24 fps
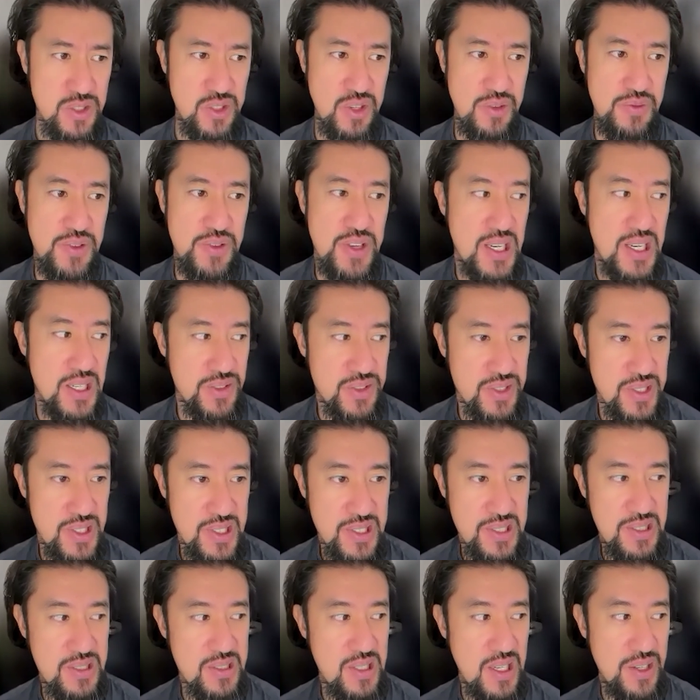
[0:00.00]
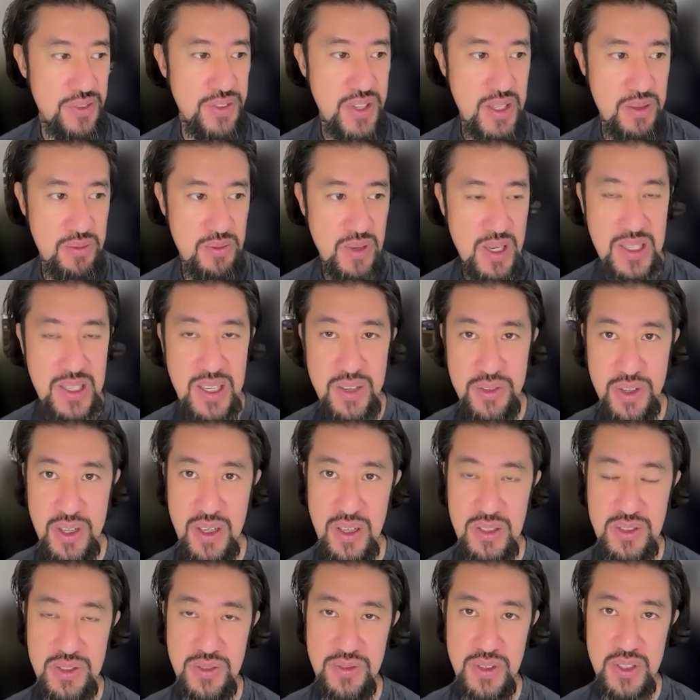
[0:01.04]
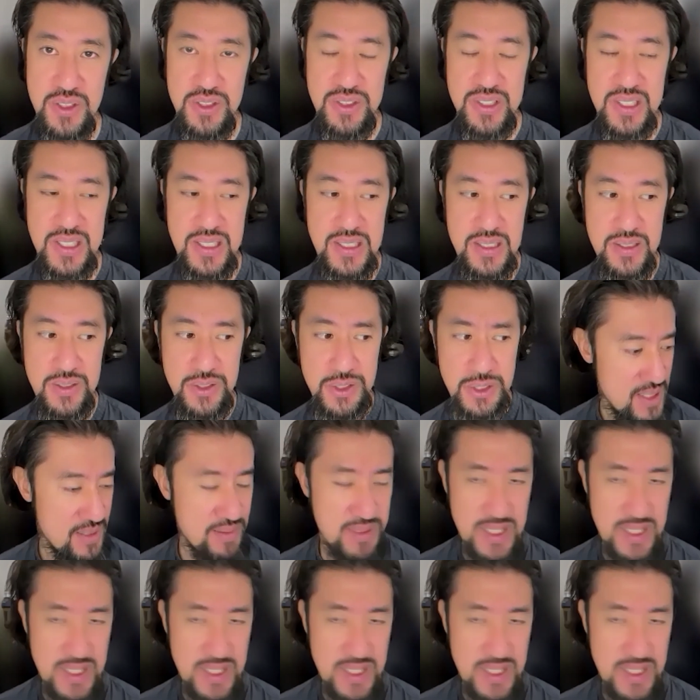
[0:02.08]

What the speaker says: So if you ask, I think right now the controversy is,